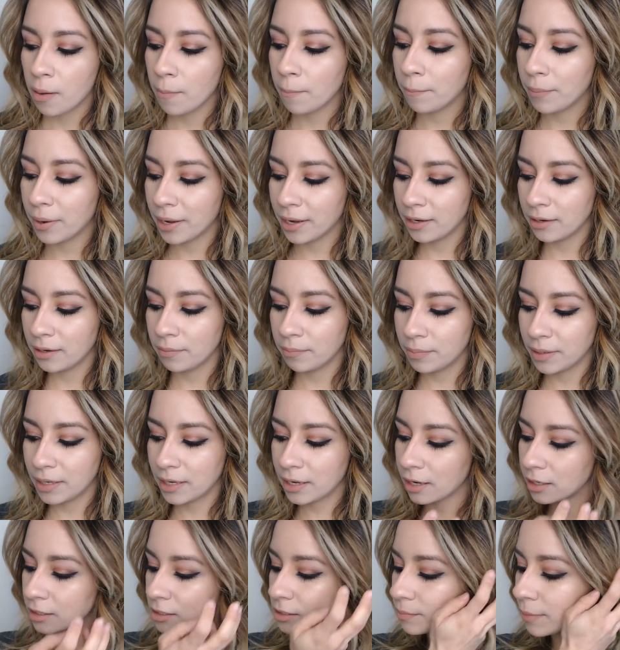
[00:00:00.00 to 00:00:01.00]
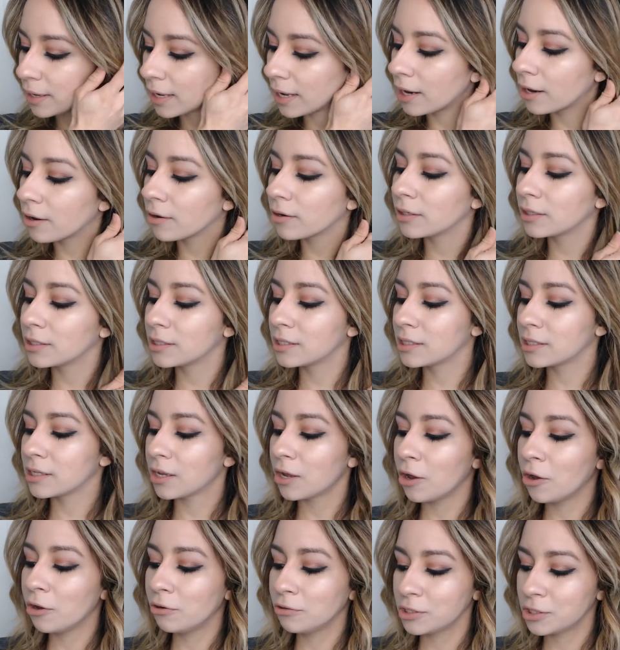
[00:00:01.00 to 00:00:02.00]
But because my hair is
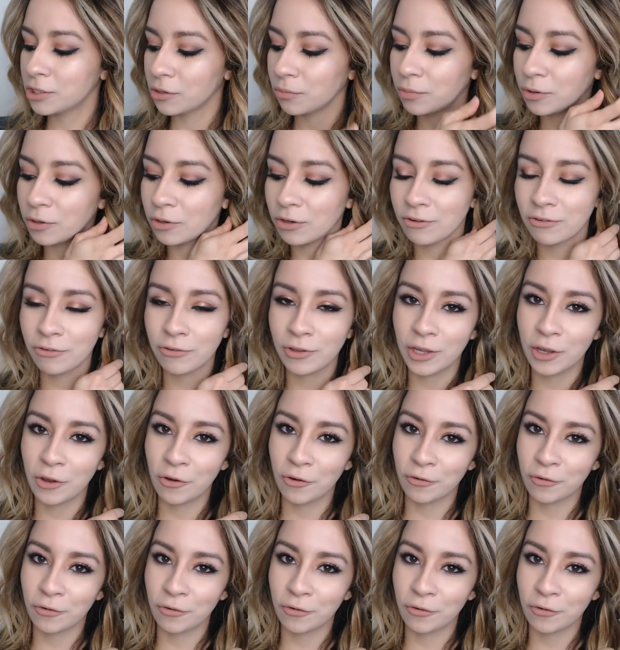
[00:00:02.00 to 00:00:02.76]
oh so beautifully